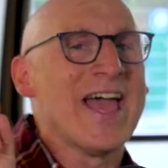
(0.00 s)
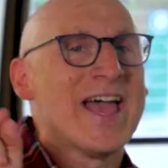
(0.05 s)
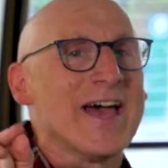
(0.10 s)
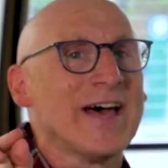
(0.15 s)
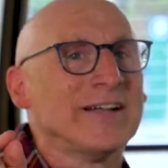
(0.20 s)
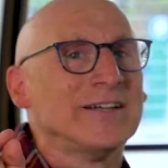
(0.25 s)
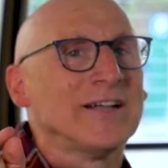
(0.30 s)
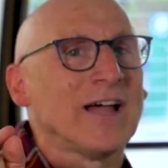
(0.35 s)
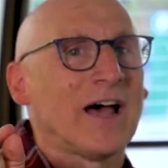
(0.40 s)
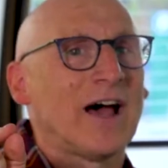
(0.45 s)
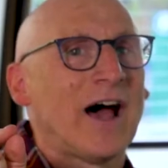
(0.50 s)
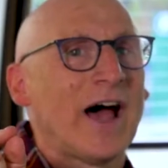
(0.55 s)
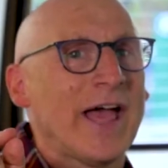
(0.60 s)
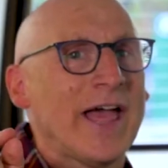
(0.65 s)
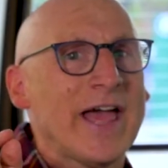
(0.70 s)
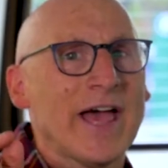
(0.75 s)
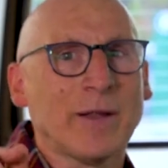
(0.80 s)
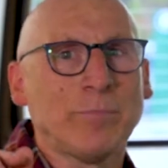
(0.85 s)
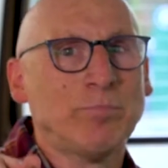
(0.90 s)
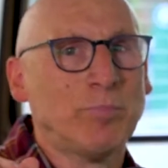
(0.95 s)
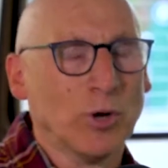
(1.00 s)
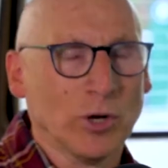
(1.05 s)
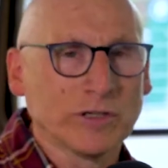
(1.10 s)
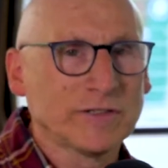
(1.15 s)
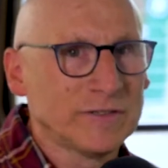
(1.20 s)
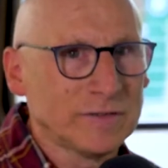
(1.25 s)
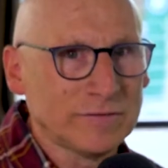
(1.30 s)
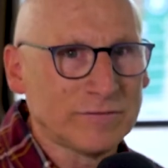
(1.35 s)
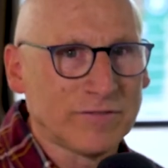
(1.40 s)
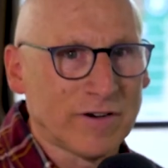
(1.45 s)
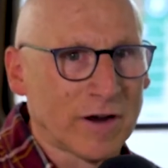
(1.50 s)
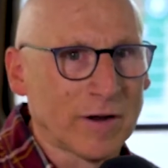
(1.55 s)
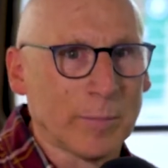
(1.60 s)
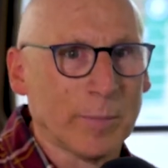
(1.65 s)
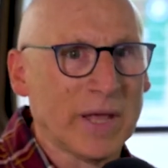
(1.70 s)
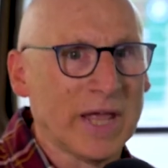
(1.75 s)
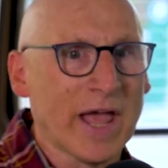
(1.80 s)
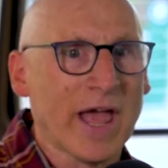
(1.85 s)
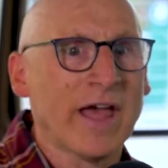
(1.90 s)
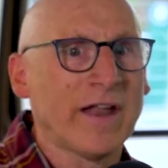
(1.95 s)
And I had books in front
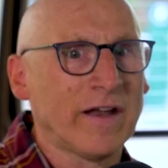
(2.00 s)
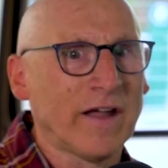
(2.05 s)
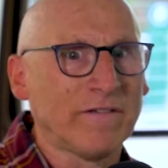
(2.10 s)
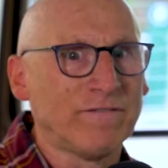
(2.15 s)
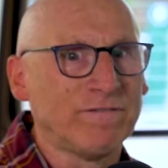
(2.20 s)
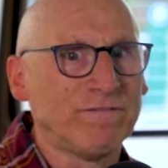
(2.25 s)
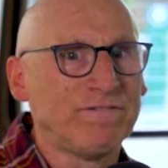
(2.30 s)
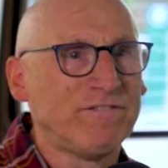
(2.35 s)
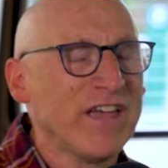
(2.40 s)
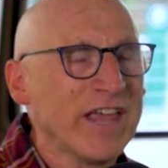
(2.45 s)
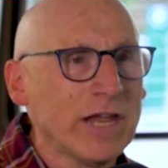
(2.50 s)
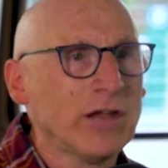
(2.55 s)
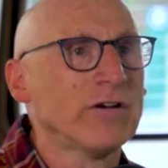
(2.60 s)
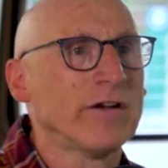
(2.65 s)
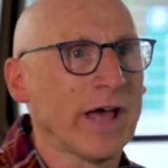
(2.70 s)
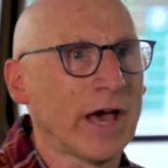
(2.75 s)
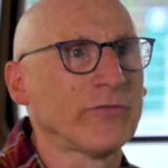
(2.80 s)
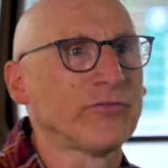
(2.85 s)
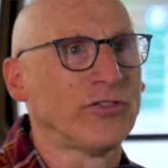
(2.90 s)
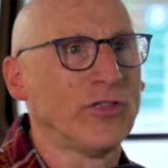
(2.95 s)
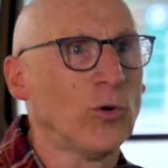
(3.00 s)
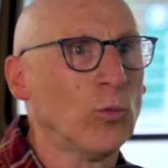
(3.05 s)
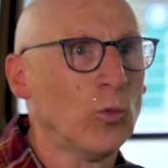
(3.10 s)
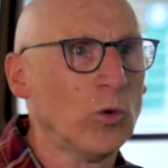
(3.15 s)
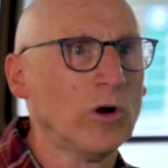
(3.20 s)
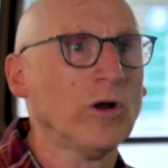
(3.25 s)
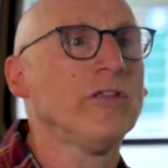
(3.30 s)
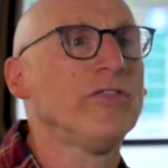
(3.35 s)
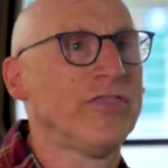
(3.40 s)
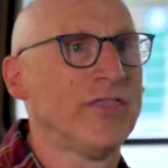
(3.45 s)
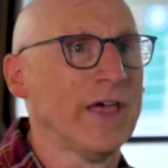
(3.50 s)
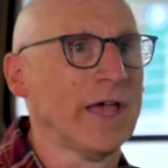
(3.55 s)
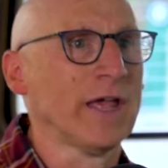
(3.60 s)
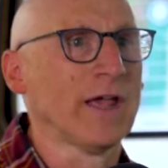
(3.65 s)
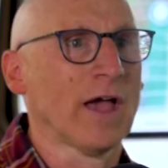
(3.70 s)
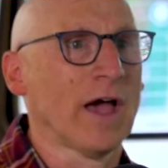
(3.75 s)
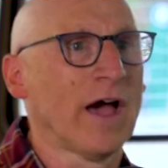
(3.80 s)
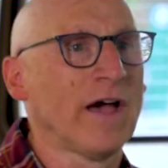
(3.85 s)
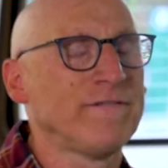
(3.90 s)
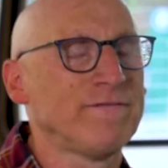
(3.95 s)
of me, and I figured out the word
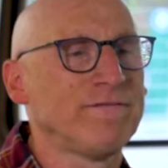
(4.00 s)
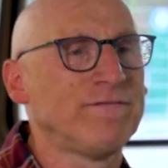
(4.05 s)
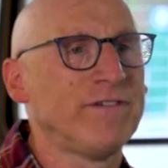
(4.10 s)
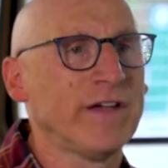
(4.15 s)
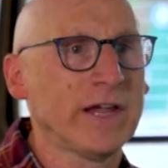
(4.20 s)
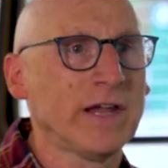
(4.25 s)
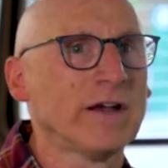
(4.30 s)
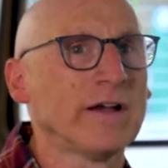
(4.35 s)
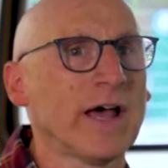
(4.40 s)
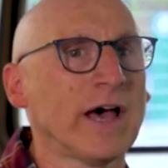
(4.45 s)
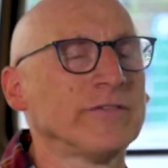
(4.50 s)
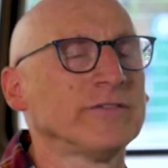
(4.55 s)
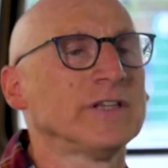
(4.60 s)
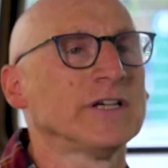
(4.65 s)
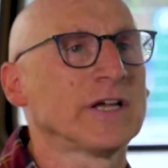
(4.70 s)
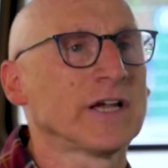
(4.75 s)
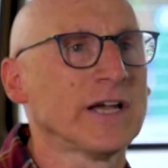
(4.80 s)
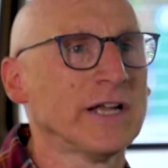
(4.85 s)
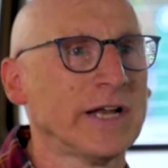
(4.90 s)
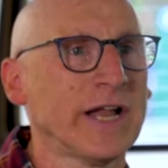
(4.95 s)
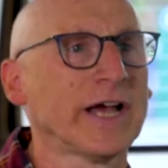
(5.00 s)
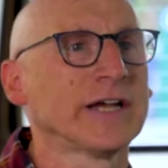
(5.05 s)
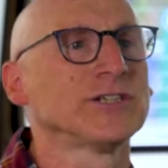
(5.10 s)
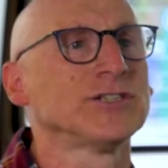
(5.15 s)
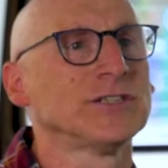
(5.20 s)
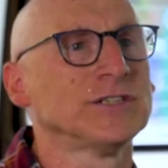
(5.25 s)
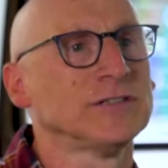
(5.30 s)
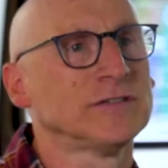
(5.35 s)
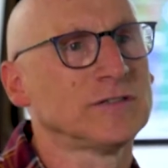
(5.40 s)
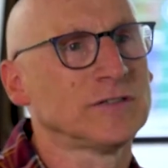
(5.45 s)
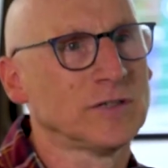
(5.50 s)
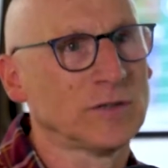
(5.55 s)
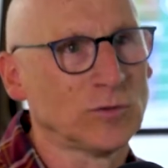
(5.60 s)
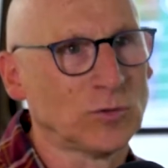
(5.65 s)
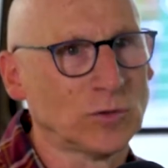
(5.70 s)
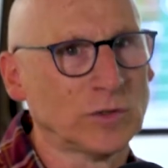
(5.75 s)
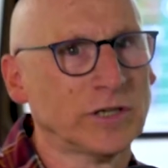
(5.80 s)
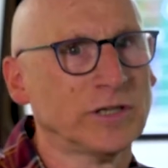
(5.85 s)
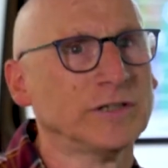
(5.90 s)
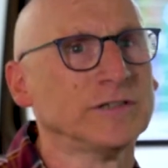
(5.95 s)
thing. I figured out the connection to the
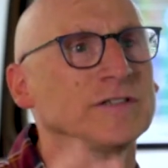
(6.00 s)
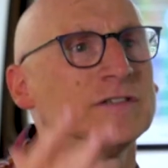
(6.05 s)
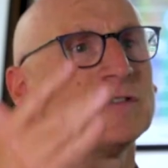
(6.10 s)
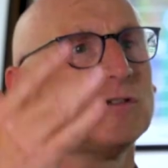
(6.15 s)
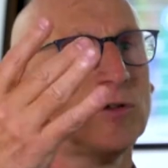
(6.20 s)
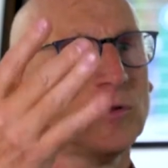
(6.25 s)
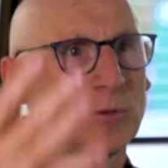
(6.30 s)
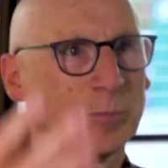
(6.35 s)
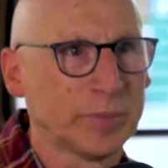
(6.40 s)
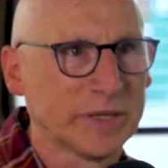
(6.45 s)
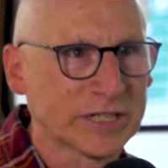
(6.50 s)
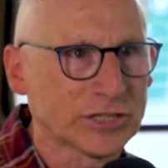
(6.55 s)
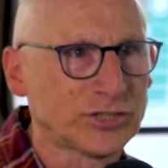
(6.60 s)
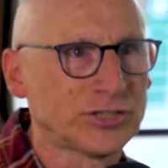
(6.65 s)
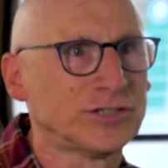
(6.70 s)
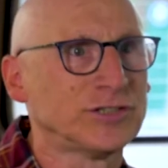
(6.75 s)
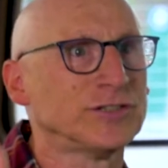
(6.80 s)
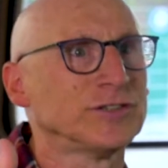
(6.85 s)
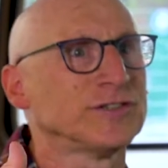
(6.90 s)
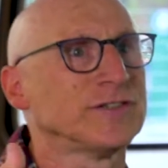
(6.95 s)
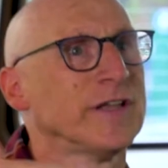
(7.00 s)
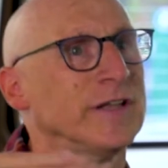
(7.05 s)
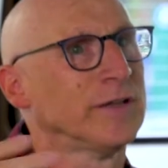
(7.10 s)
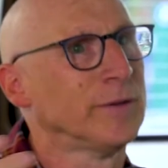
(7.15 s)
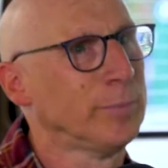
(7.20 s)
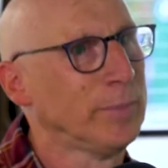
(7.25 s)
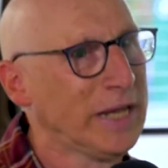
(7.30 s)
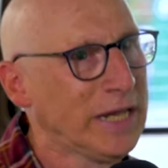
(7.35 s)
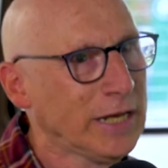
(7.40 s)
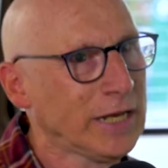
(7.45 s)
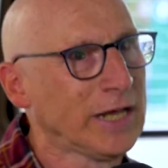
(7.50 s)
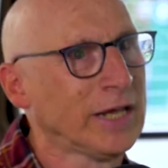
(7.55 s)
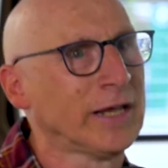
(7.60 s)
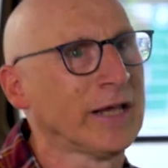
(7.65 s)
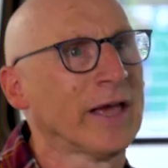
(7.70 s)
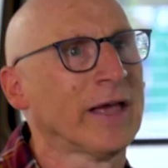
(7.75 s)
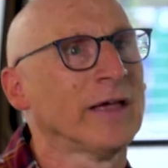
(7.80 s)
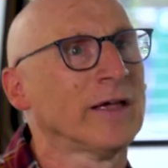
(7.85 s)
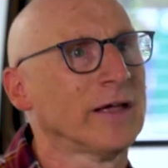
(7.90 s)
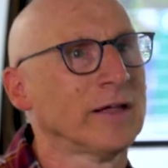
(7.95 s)
words, to the pictures, and the
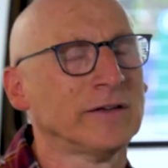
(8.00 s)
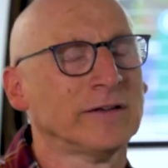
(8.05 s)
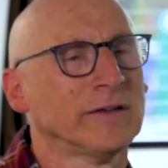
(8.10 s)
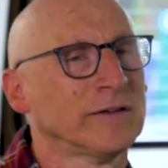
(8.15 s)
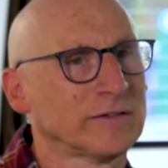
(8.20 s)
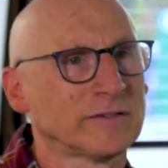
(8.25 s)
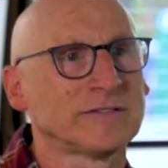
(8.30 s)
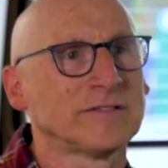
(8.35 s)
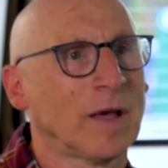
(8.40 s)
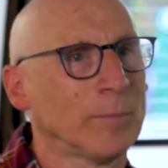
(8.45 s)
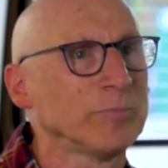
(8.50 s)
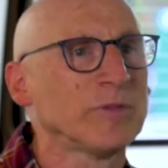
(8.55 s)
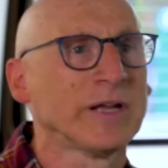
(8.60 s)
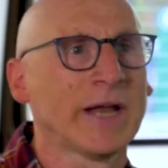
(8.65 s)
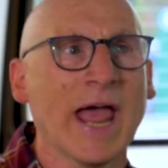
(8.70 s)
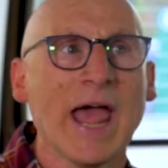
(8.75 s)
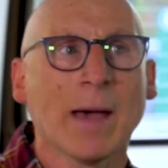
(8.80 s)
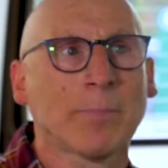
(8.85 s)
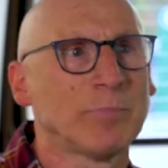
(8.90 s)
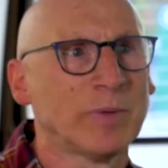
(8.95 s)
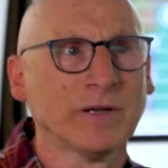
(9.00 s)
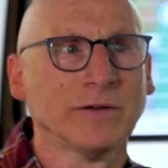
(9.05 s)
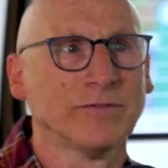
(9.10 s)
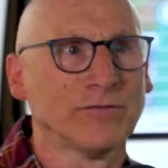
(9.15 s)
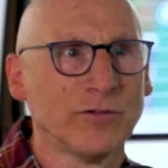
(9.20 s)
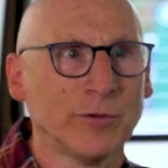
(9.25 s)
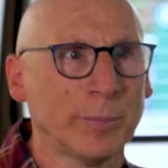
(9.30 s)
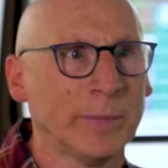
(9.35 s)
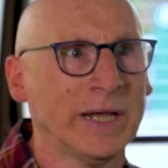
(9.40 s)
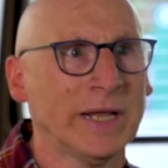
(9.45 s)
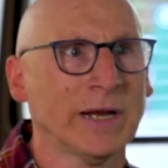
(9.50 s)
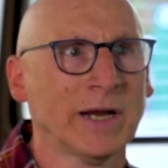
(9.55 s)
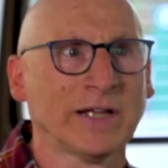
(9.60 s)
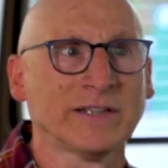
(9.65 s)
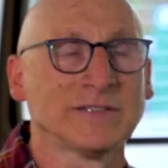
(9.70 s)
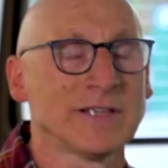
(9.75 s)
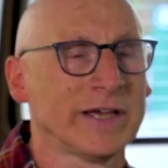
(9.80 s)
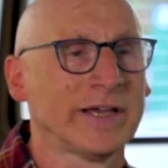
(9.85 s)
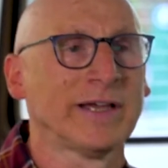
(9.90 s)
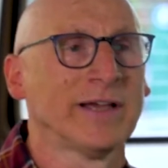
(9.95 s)
meaning, and something happened for me. And I
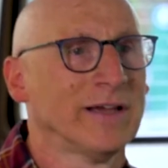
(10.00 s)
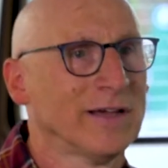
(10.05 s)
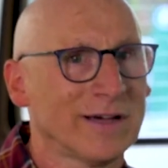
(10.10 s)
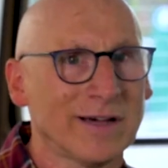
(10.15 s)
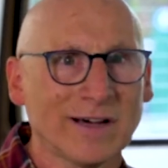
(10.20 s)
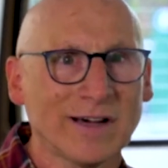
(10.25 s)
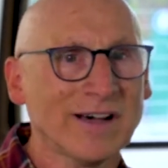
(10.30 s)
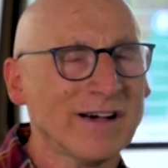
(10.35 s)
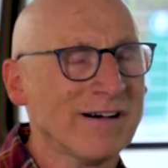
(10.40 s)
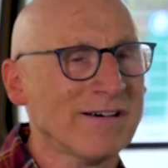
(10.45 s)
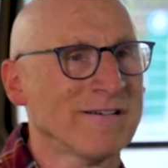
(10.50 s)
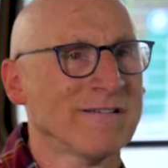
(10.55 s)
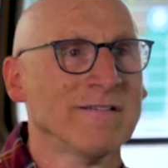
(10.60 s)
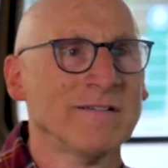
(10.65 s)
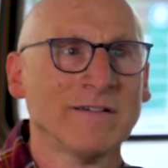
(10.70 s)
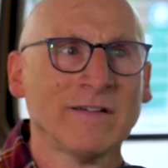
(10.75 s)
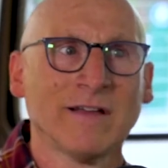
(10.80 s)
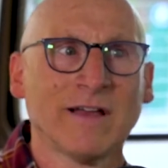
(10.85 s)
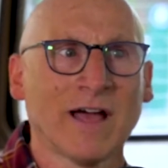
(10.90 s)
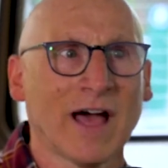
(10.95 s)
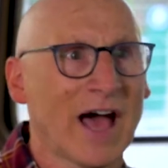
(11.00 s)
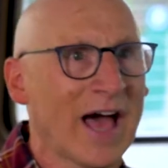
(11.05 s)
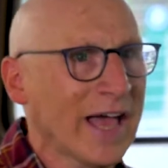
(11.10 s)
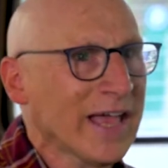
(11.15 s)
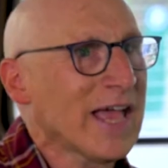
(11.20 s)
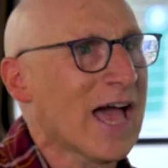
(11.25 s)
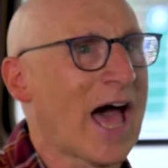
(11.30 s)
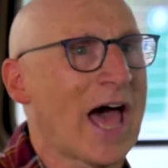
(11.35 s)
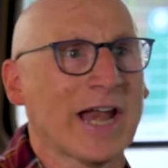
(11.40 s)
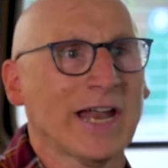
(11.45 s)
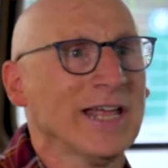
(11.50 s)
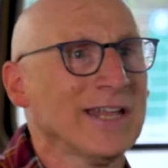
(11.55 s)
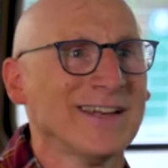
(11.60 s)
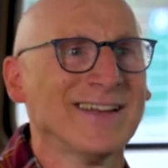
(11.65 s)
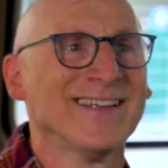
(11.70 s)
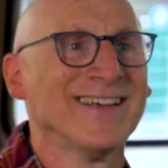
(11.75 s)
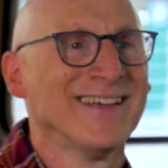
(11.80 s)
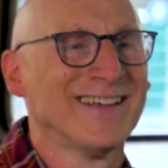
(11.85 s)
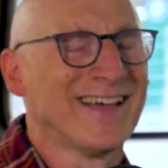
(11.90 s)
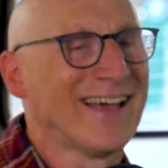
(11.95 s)
was like, oh, I got it.
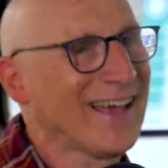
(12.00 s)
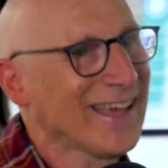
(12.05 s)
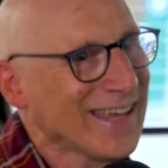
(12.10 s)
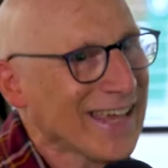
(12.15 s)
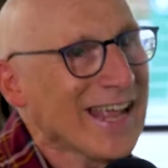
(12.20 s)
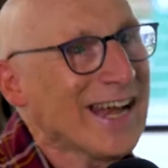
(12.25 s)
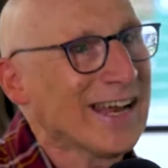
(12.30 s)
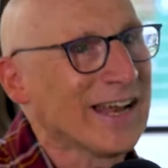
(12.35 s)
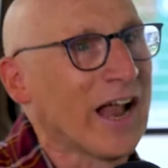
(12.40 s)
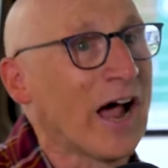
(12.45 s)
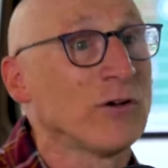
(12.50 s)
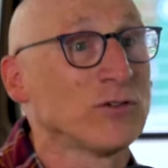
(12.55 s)
I get it.